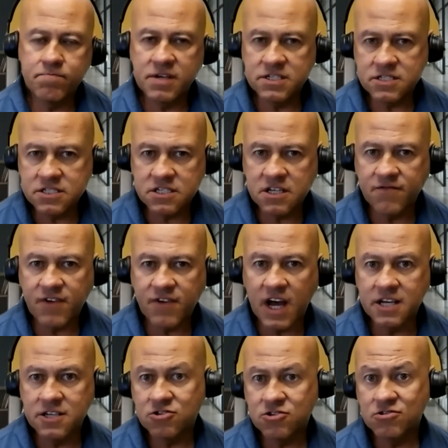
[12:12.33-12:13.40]
business
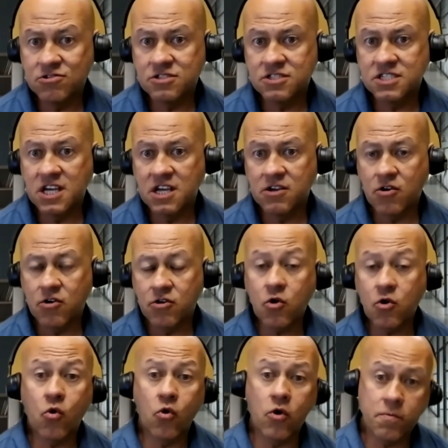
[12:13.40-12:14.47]
advisors in our
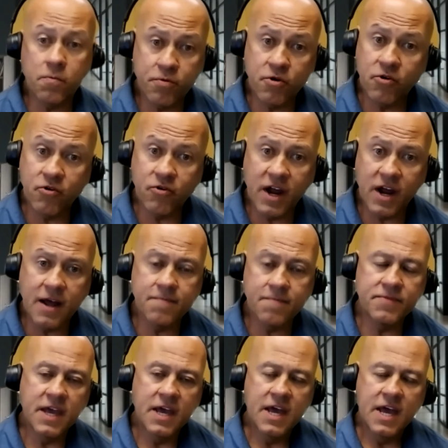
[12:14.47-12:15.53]
core
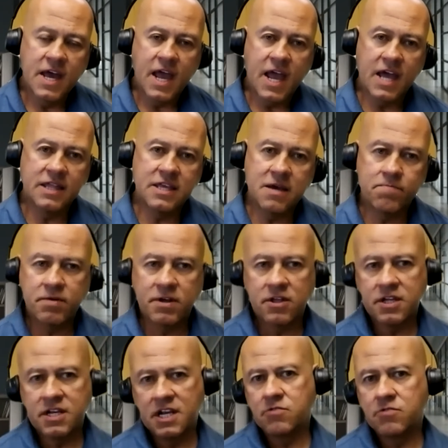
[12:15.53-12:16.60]
program and the
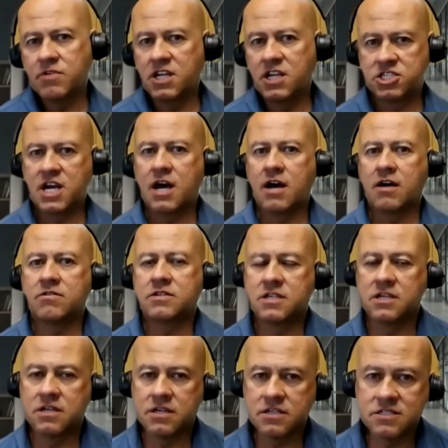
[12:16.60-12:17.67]
ability to reach out
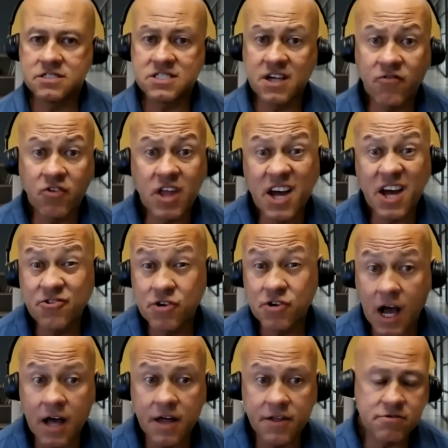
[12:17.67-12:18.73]
to several
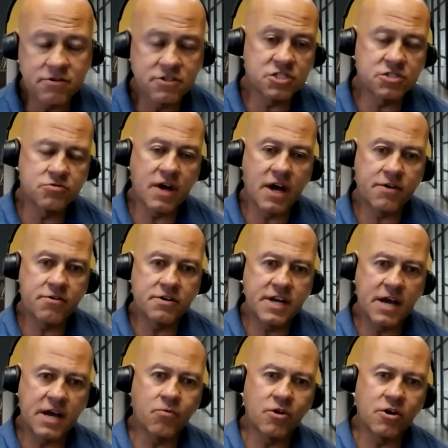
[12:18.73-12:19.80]
hundred others throughout our
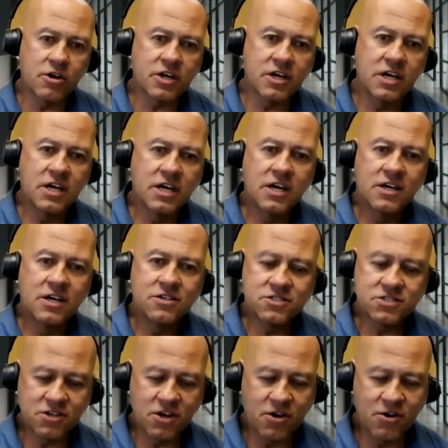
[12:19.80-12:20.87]
network.
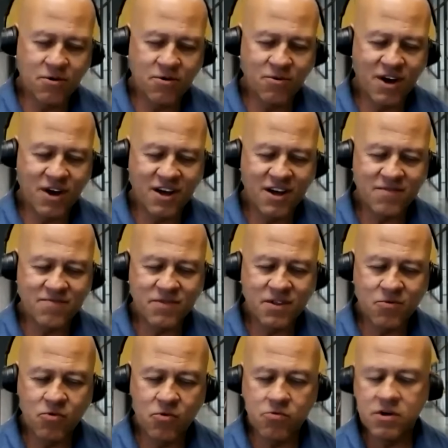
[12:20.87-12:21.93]
So
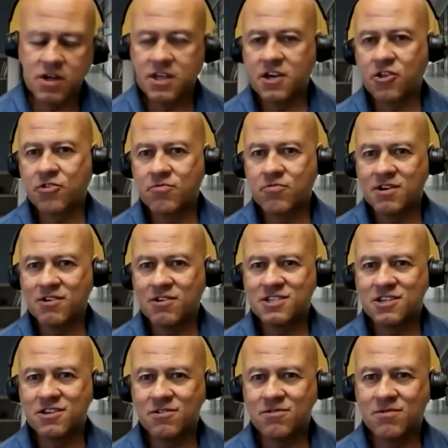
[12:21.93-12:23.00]
we're really
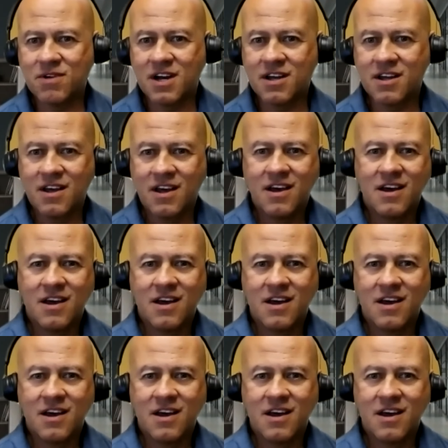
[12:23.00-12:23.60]
thrilled to